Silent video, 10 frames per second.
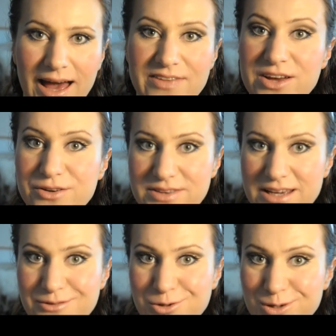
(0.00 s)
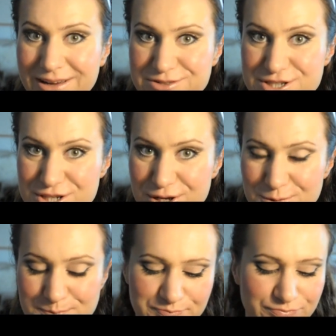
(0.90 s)
And the only thing I've got left to
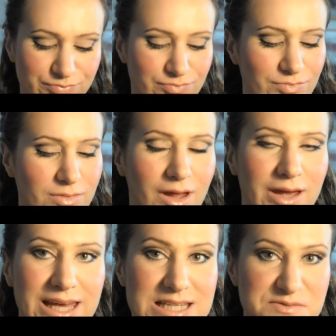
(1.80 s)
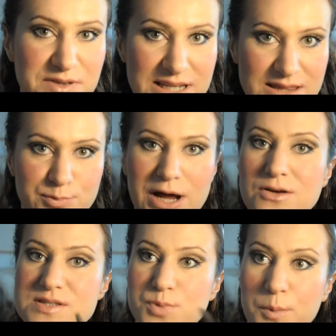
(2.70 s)
do is fill in the
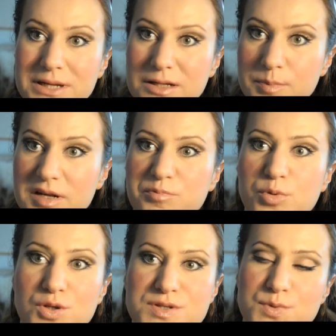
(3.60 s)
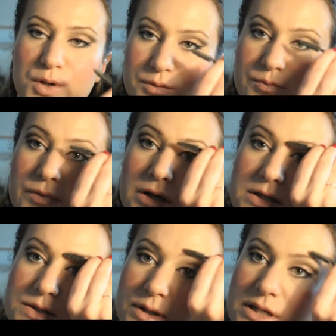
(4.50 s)
brows and pop a little bit of bronzer on.
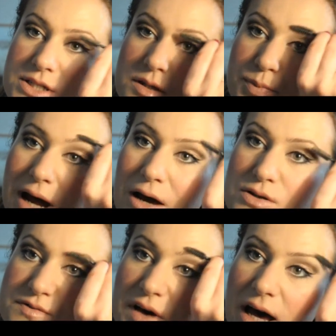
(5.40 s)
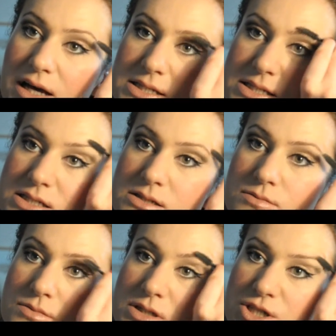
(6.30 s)
So we're going to do the brows first,
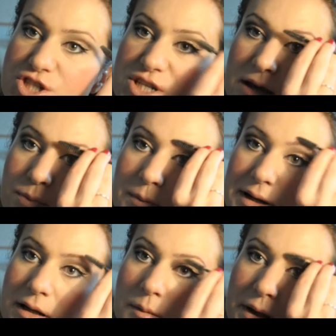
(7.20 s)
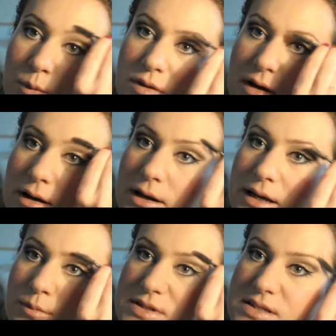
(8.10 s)
just shape them a little bit with a
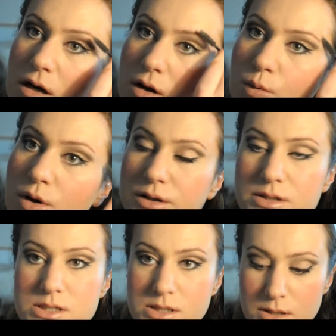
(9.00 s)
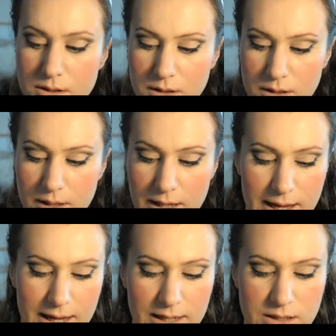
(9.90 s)
clean mascara wand.
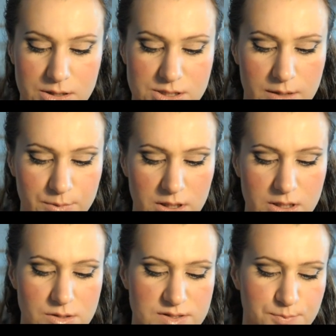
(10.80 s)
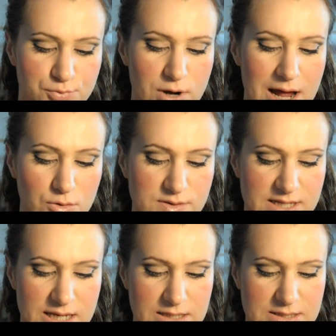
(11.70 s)
And I'm going to use the
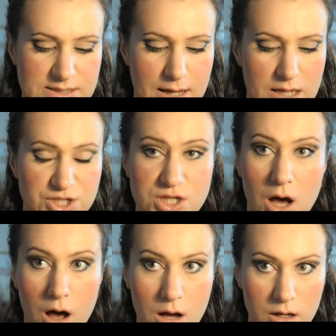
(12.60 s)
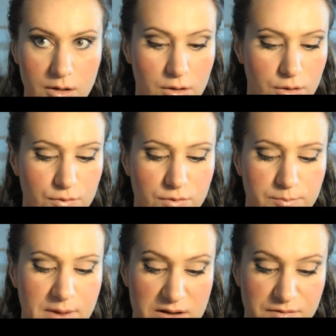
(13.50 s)
Zings Dark
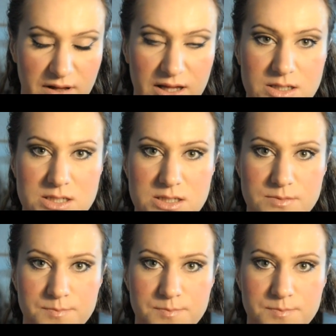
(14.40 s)
from Benefit.